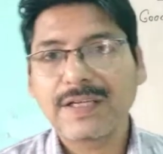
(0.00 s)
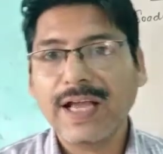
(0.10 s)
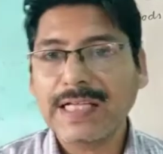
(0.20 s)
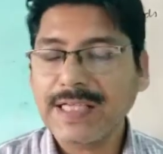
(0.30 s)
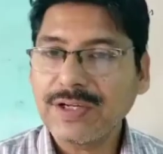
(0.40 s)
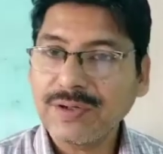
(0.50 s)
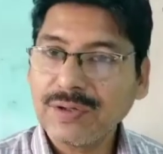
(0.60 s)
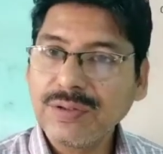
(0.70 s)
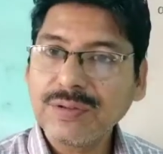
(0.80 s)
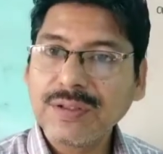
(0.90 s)
as I
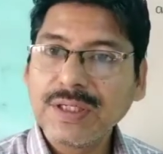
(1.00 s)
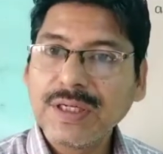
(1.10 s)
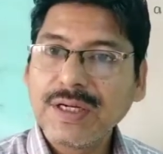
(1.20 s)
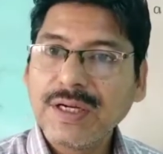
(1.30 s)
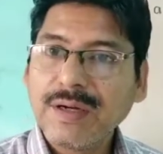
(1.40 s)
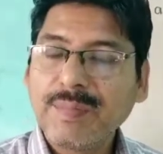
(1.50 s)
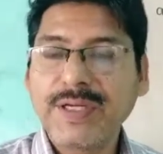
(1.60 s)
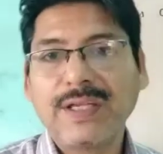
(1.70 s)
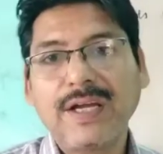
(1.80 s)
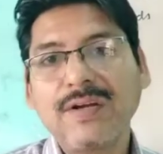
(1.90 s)
told you,
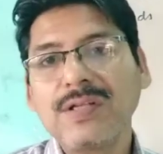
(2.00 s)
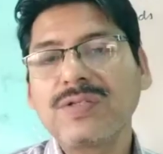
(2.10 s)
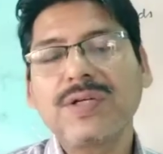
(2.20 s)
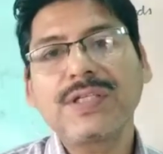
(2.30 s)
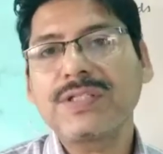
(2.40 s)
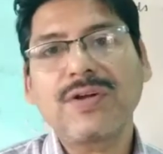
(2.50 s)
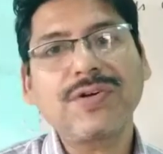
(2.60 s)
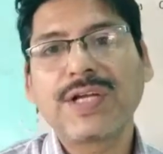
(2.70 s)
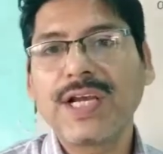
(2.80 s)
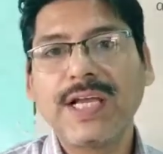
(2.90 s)
but then also it is
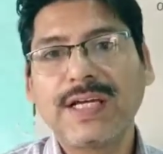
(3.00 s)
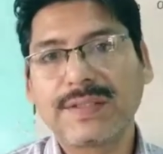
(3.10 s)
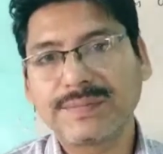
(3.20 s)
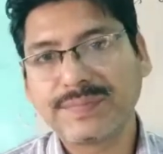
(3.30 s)
not clear.